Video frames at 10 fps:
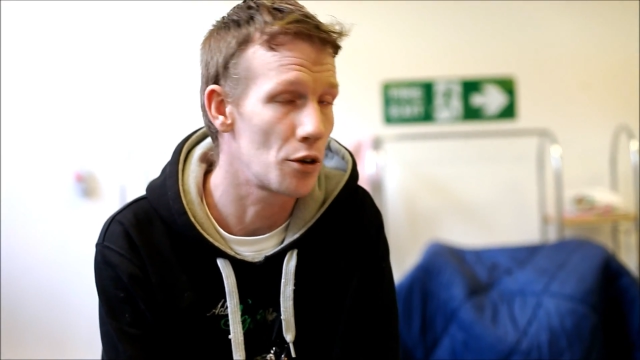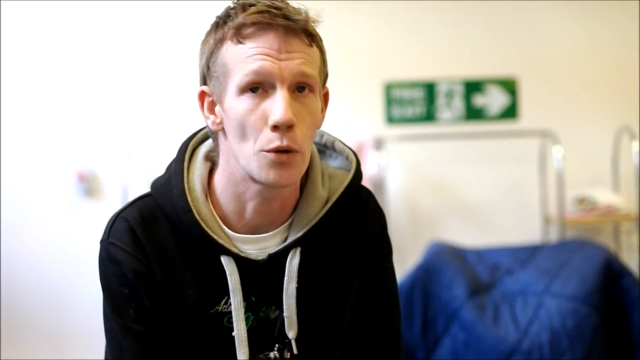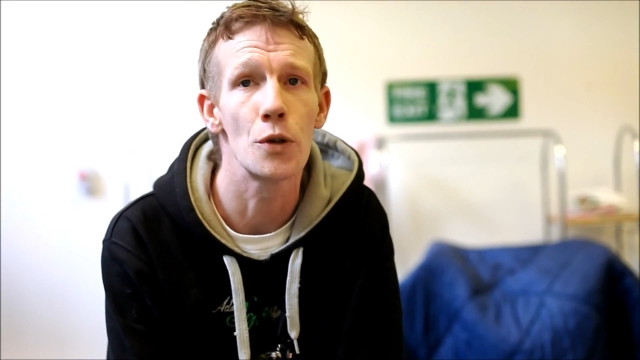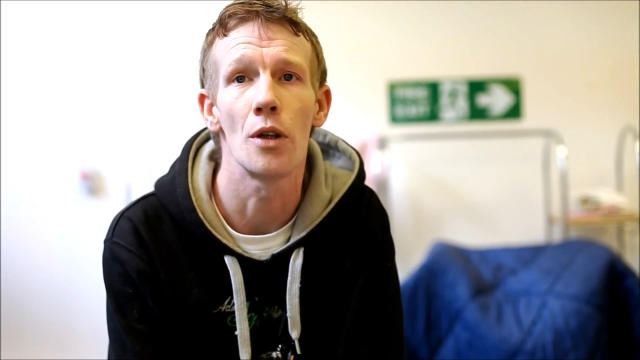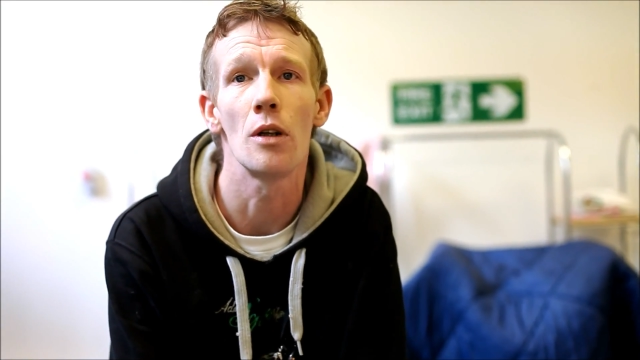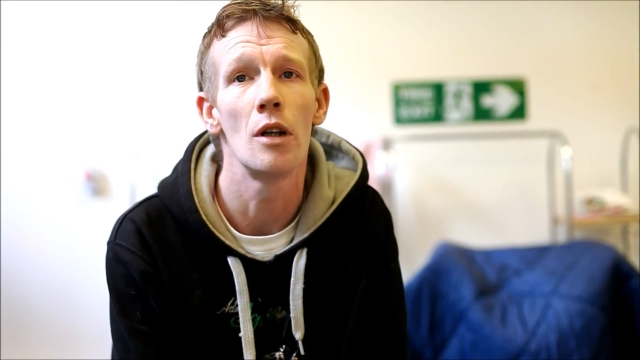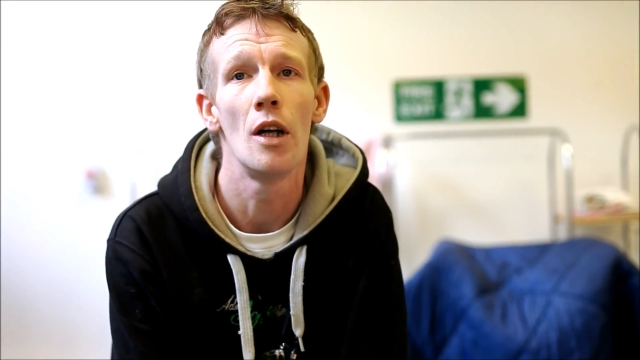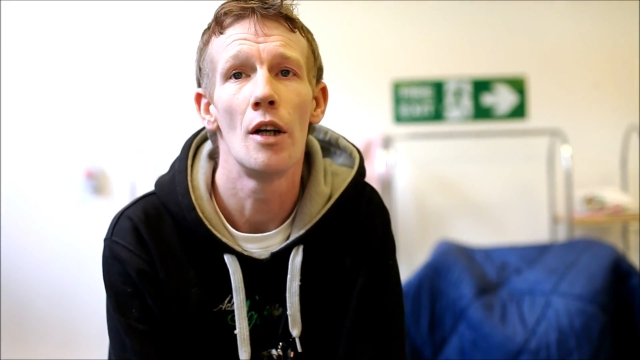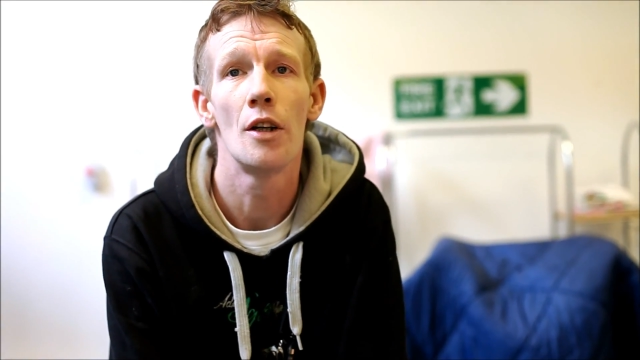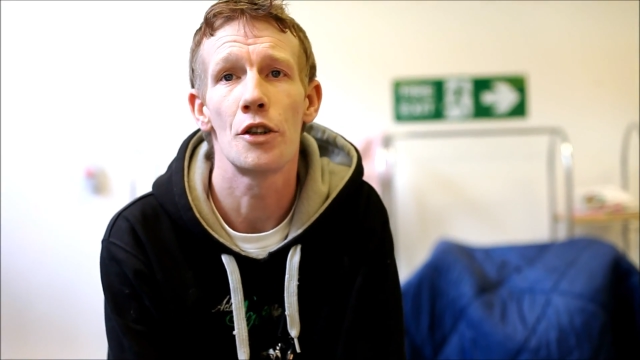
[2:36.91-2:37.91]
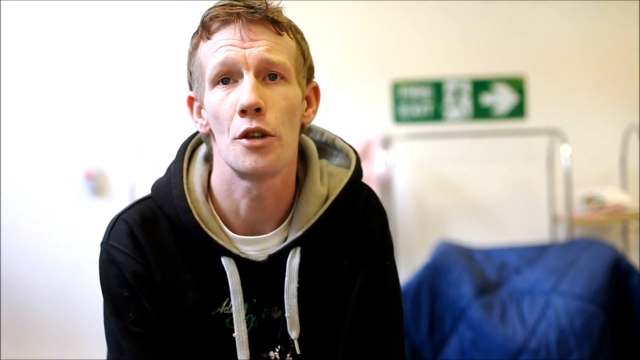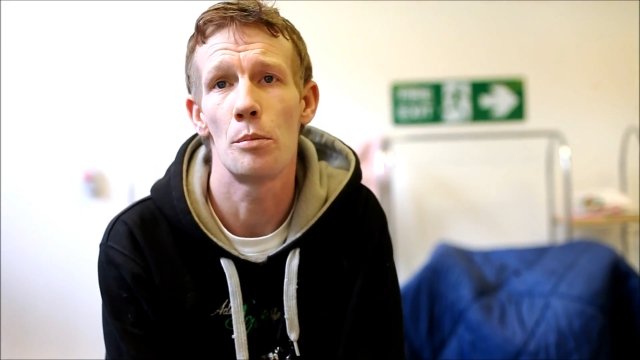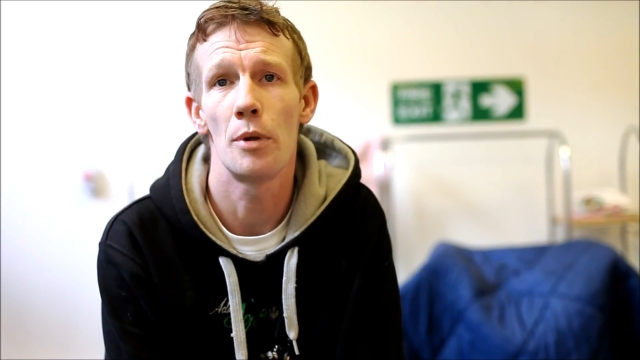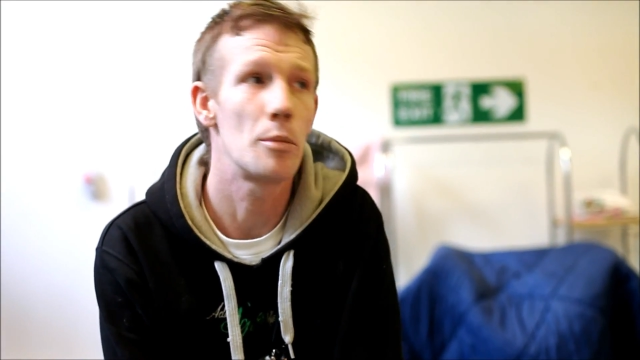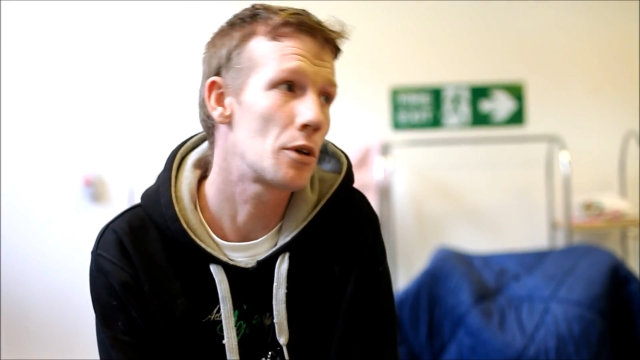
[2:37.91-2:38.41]
Austell, so
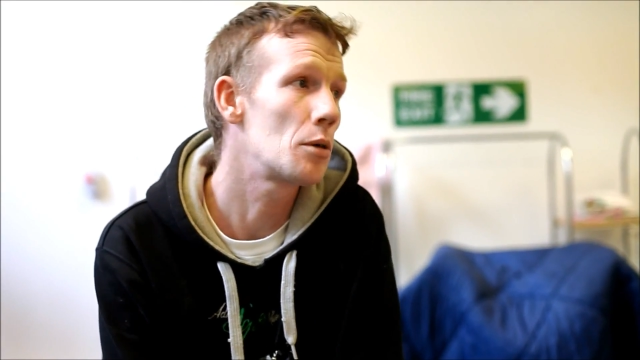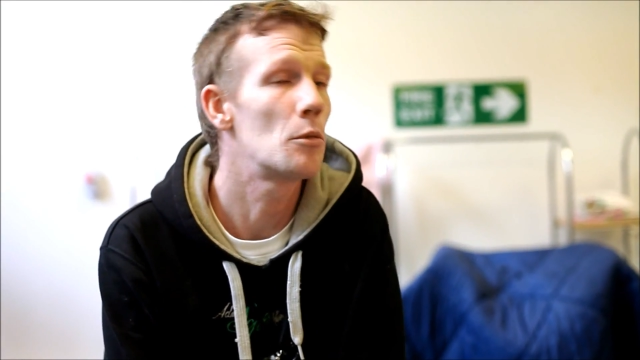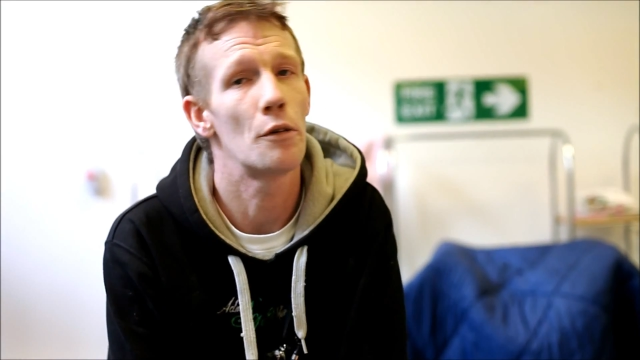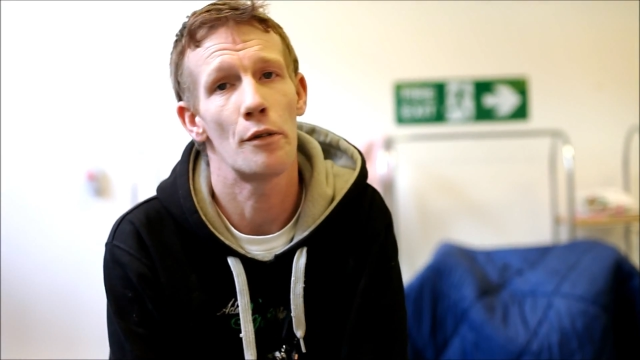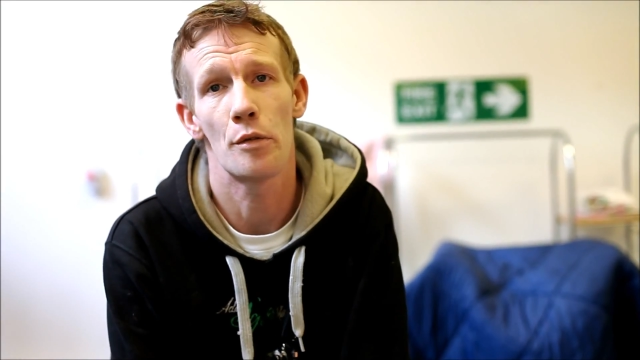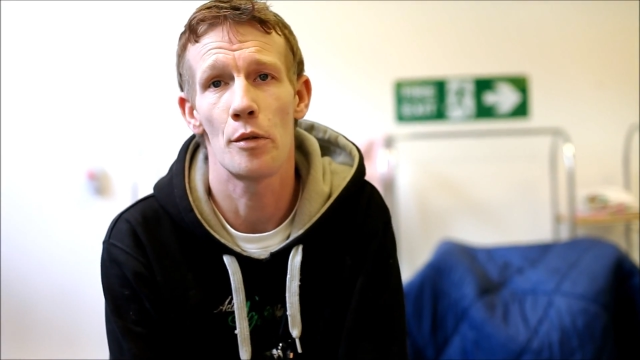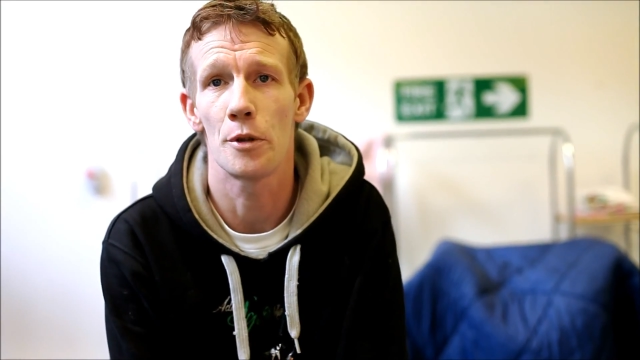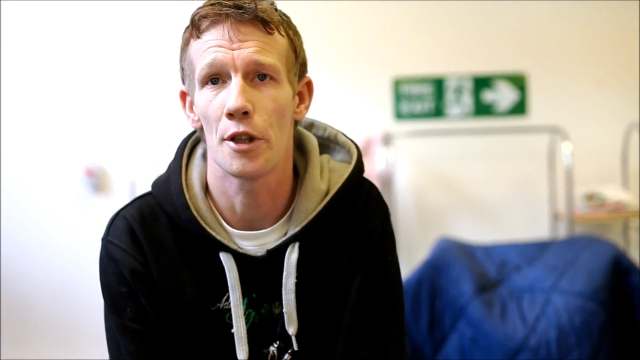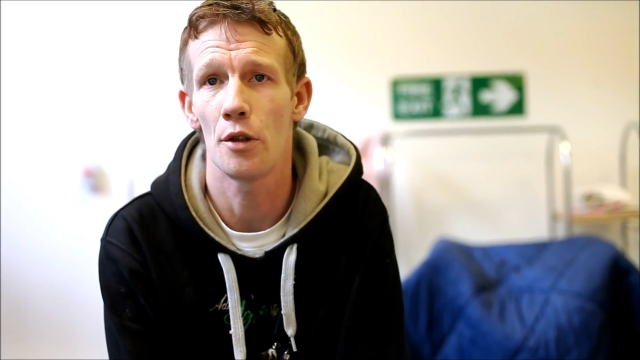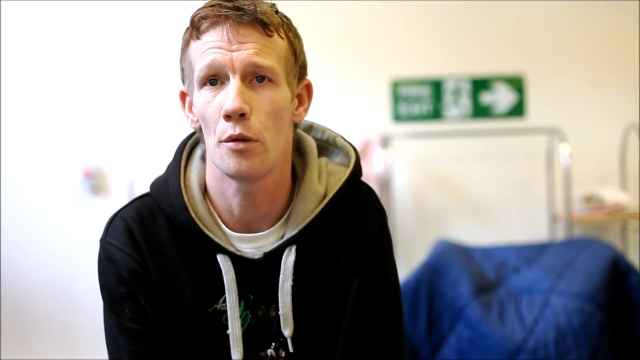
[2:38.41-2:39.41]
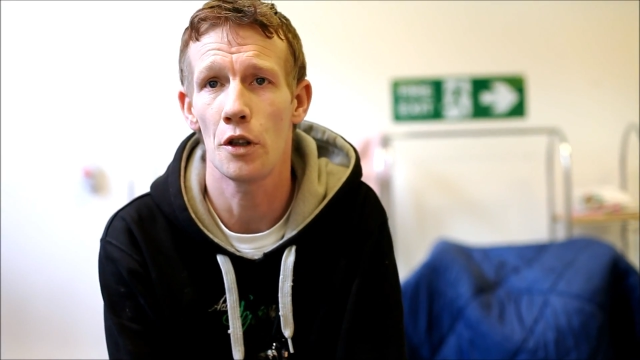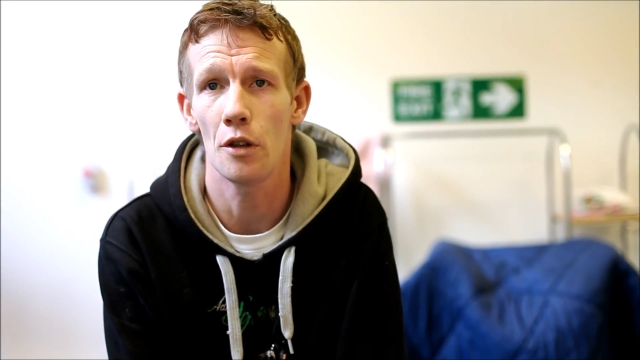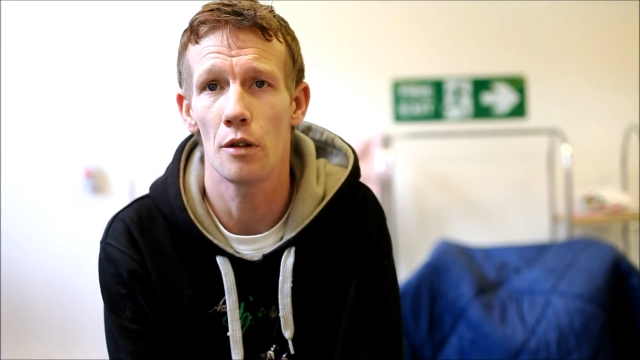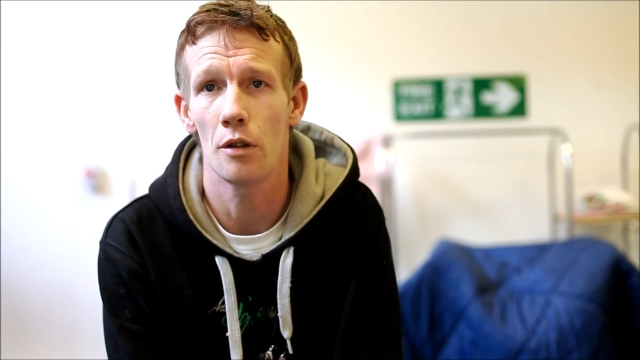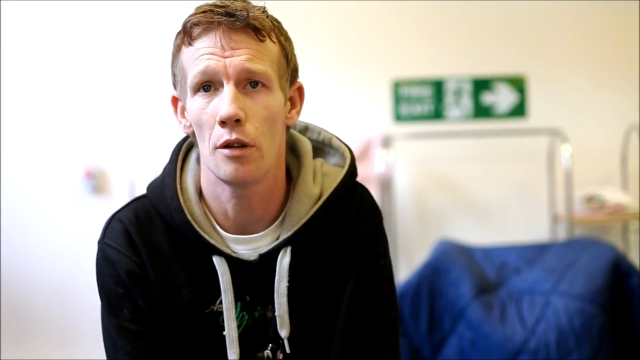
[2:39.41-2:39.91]
people come over from St.
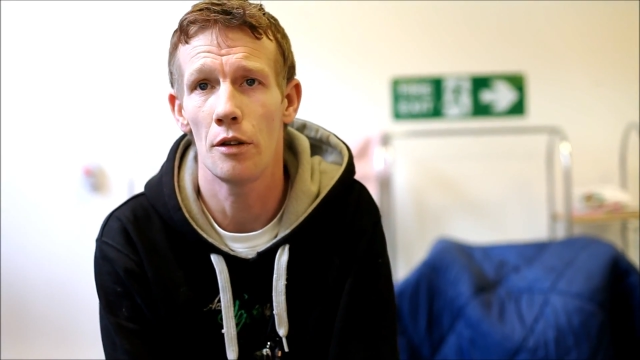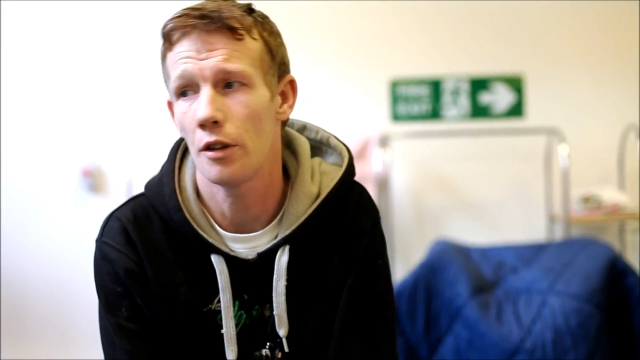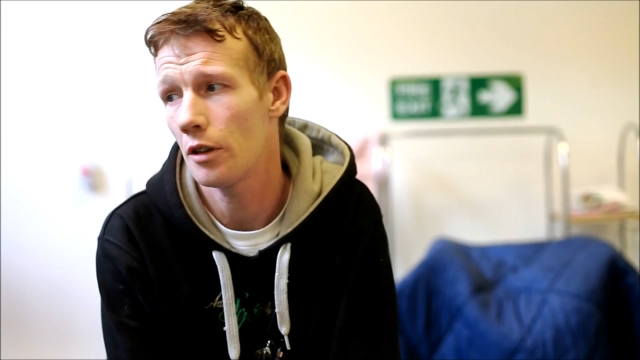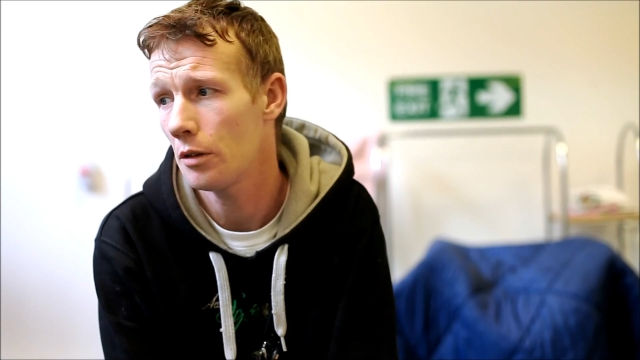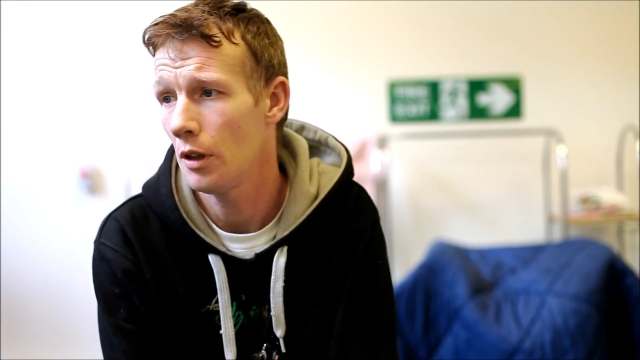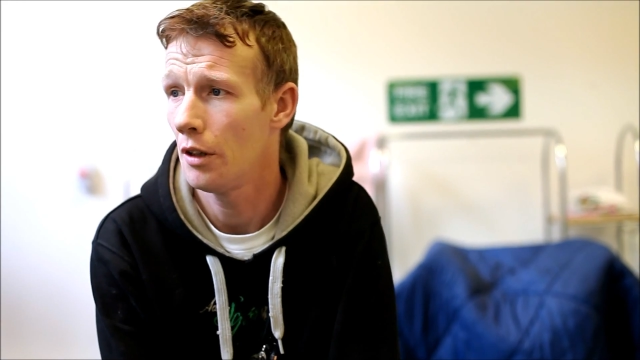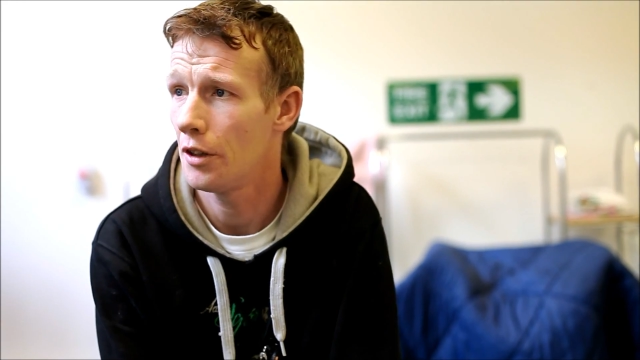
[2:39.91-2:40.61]
Austell, you know.